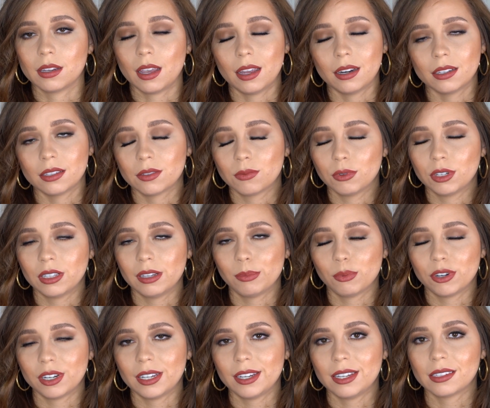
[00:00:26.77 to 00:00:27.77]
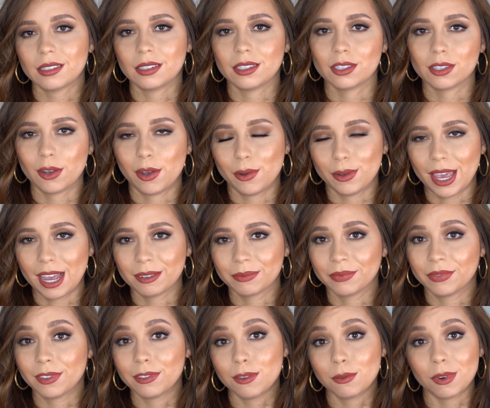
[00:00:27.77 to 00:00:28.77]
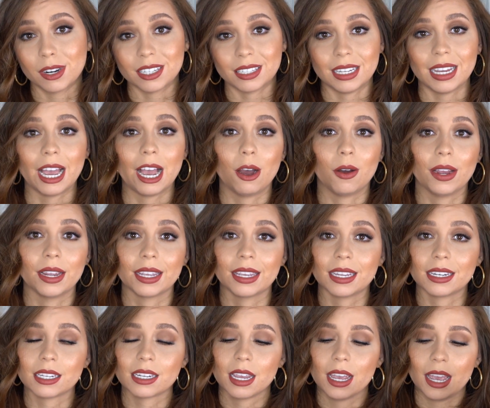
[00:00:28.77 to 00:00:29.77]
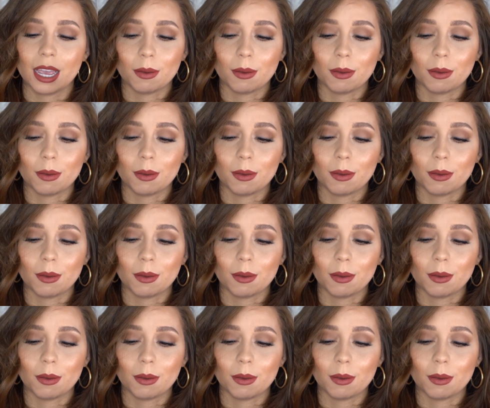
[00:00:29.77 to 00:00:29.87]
And it's really pretty easy. So yeah, if you want to see how I get